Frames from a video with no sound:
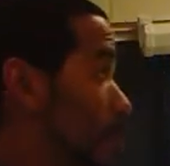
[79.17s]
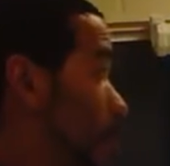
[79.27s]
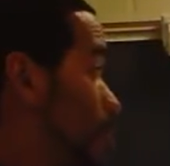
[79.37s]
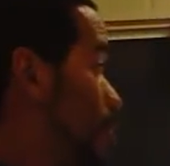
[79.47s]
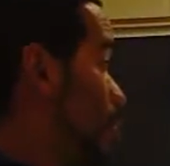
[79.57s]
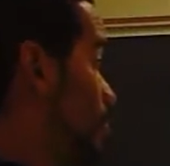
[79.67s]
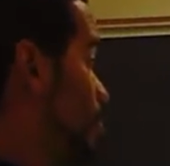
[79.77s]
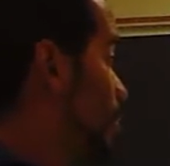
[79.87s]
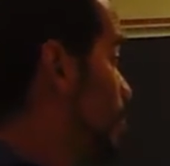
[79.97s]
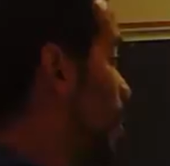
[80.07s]
Also,
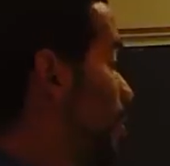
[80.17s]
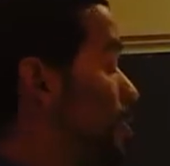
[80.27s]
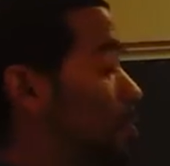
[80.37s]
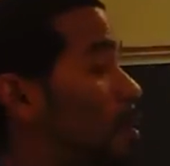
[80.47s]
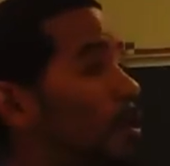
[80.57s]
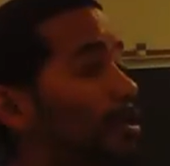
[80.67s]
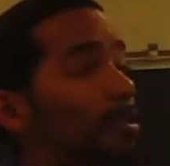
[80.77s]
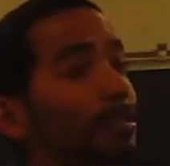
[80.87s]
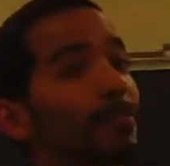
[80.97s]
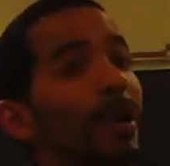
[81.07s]
the reason why this is caused is
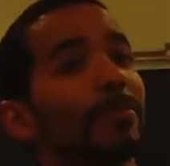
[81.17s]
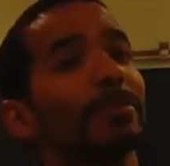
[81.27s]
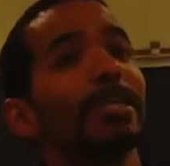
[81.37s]
because they'd rather